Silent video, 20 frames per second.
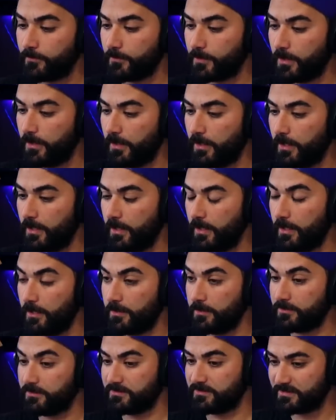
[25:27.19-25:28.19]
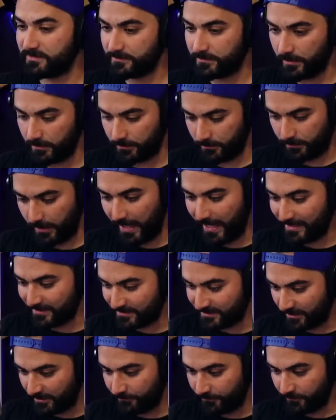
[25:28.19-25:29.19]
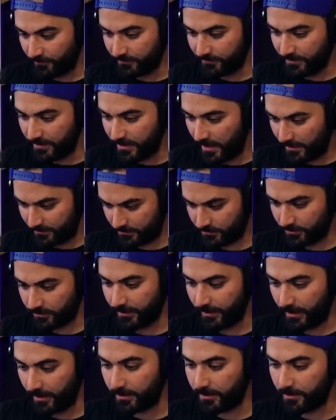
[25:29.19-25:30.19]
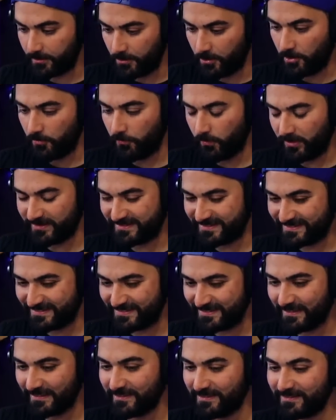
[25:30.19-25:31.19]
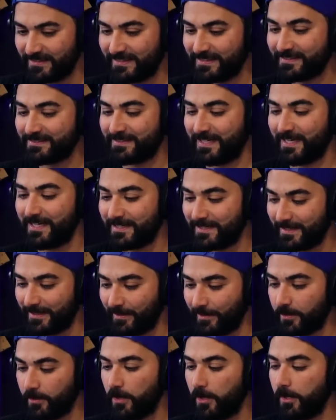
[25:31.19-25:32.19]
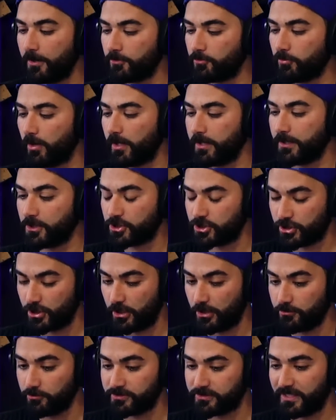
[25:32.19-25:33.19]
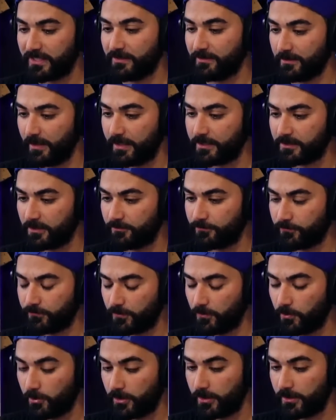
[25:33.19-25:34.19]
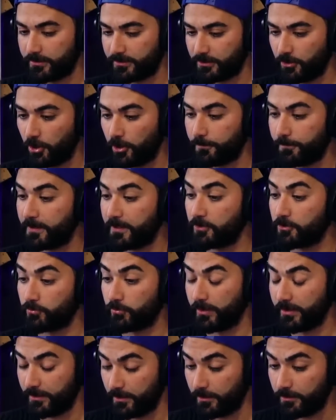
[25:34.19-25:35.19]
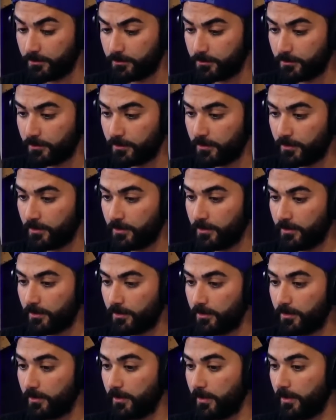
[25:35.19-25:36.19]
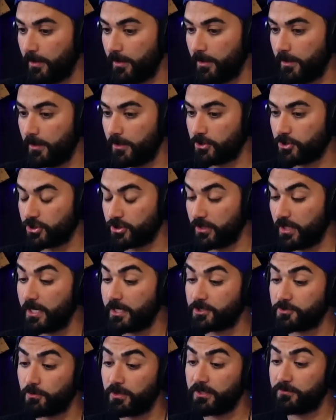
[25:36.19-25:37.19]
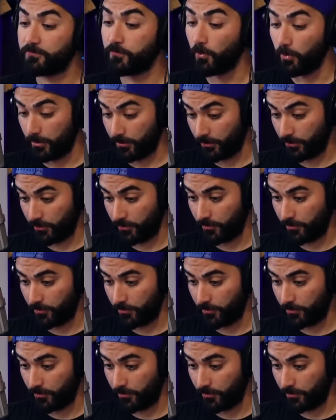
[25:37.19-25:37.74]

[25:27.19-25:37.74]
as of yesterday, was still intending on running shows in Lakeland, Florida at the RP Arena on July 24th.